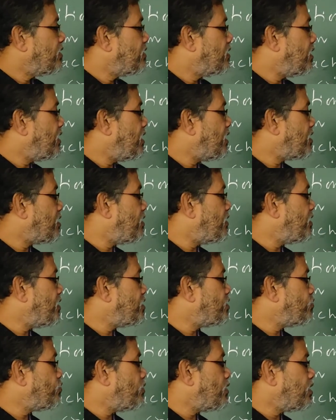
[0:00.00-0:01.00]
The
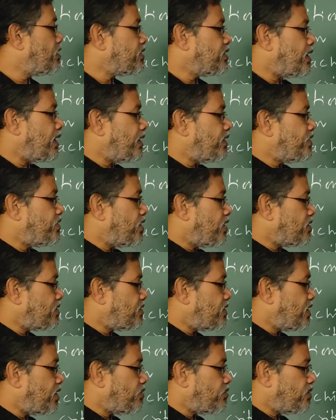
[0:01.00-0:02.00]
acreage was
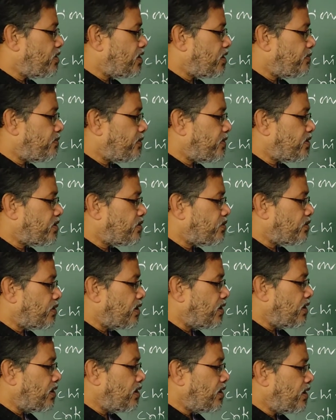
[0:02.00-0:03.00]
adjusted in response to
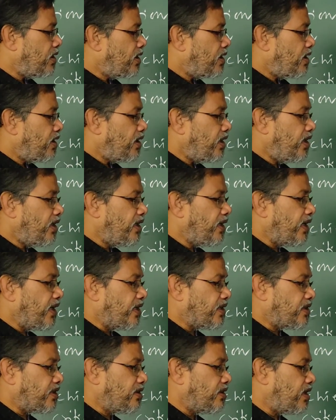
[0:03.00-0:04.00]
the
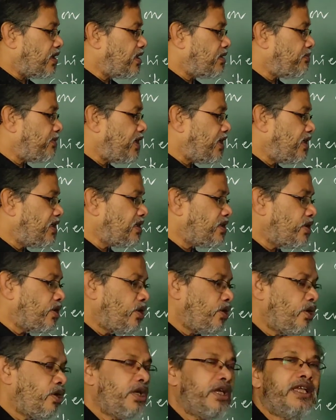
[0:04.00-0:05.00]
irrigation. That means
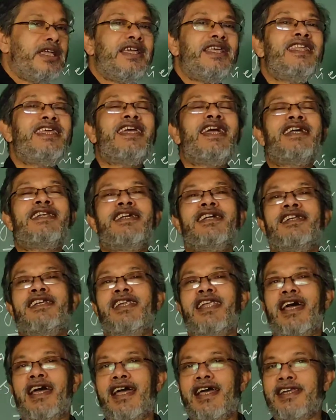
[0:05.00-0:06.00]
irrigated
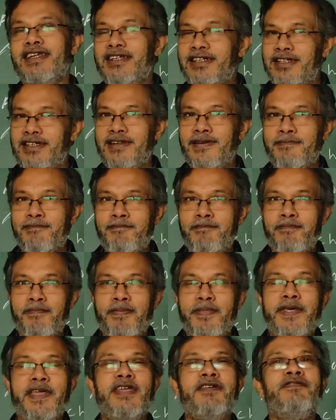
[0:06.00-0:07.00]
land
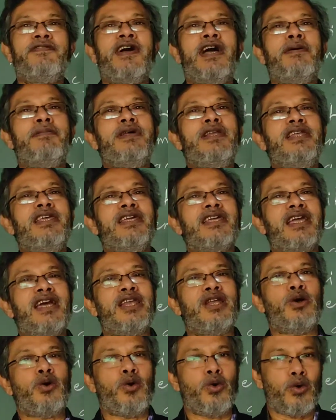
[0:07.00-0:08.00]
a family
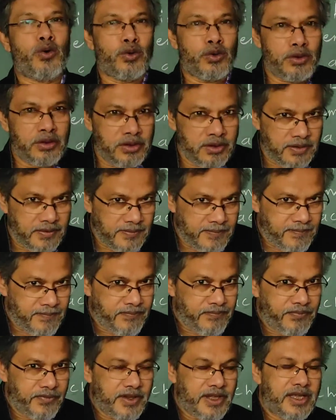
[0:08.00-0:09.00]
can hold
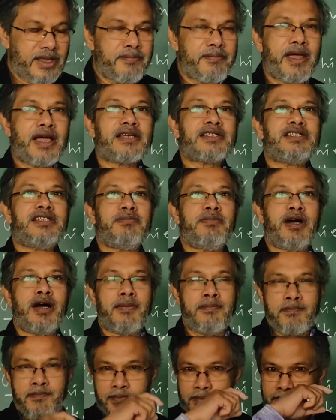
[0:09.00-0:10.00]

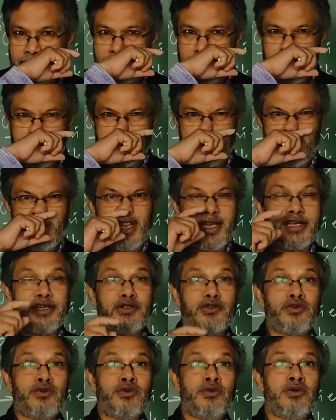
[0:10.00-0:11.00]
maximum
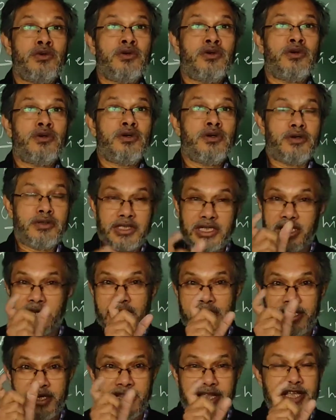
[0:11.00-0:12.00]
10 to, the
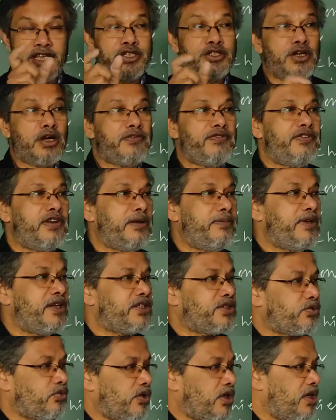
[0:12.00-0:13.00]
range of
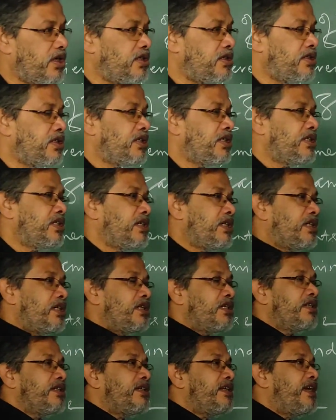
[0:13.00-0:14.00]
limits was
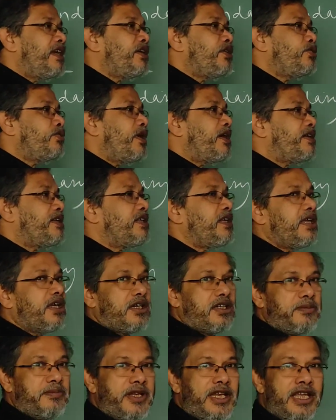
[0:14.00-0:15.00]
10 to 18
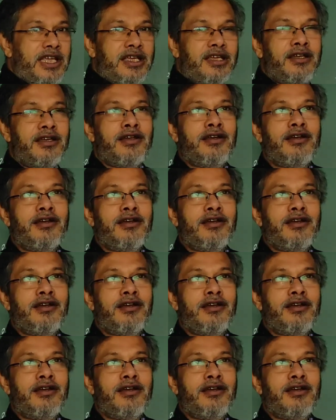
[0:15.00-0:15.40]
acres, meaning